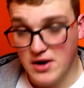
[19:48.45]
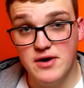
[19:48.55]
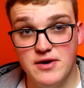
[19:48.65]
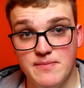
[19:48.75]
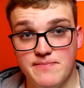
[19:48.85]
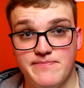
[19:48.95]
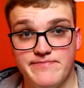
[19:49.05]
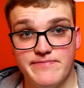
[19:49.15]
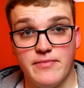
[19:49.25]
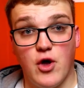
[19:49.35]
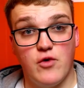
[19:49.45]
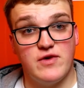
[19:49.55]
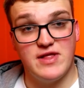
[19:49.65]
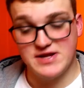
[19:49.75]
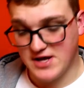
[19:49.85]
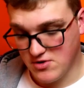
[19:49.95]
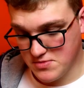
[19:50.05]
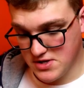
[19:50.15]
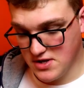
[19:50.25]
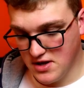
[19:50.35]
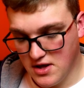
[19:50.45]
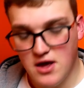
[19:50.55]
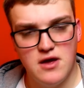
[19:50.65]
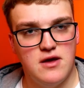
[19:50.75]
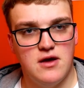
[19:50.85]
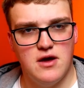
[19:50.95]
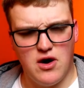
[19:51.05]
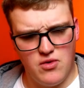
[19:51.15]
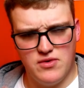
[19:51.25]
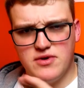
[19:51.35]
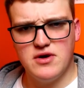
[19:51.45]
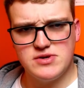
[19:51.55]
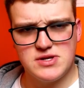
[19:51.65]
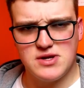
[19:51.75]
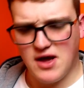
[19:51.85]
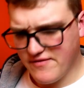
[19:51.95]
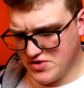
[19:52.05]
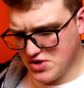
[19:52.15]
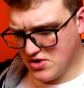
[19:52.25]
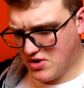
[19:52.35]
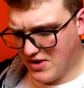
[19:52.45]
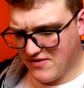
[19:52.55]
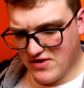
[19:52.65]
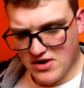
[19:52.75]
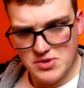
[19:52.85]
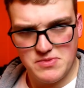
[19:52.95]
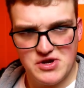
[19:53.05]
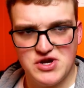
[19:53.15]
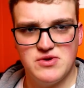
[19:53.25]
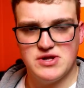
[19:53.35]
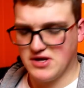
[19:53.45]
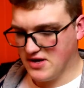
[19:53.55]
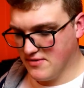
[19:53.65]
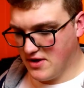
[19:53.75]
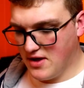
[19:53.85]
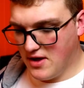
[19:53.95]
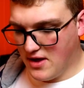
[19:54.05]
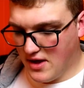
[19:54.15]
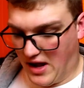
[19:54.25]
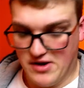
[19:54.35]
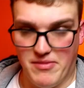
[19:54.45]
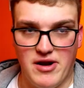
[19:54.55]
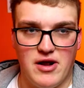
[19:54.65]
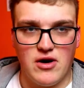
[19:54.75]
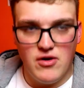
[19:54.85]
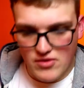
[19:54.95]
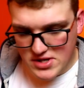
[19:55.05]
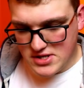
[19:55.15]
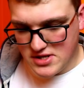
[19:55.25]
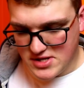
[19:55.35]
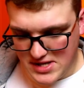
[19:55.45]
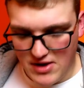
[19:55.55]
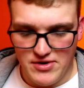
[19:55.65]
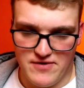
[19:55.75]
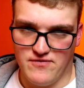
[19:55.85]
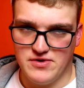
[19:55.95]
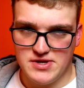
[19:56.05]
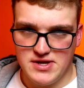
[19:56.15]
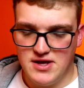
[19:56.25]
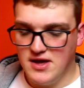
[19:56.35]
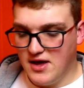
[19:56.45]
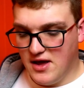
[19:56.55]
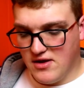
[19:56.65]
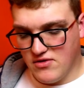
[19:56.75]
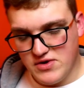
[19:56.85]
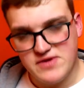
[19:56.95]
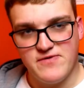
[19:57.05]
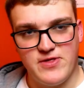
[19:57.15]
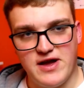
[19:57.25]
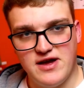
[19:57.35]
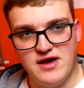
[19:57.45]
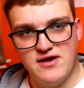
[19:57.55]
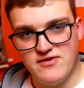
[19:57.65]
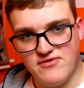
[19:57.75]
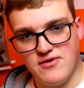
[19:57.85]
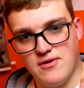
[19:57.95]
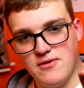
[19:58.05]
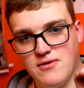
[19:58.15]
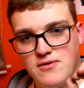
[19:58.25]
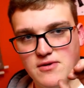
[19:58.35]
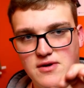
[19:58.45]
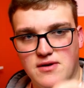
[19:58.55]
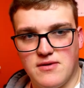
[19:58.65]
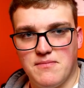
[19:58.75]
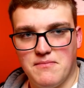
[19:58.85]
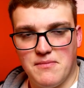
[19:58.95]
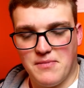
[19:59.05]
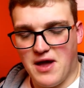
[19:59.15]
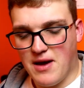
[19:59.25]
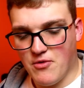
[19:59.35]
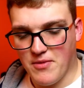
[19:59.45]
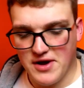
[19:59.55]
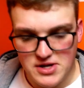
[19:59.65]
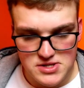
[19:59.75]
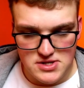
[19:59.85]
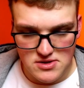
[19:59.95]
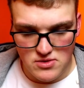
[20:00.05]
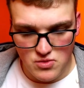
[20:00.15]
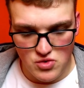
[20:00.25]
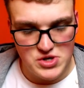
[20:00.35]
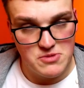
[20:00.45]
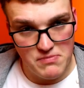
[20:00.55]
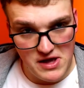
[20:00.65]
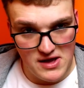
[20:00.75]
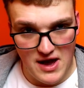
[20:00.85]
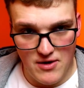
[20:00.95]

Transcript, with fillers: uh, hopefully that's helped. Oh, and notice I haven't shown you any videos of me shooting it and being like, oh, listen to the sound difference. The reason for that is camera mics will just peak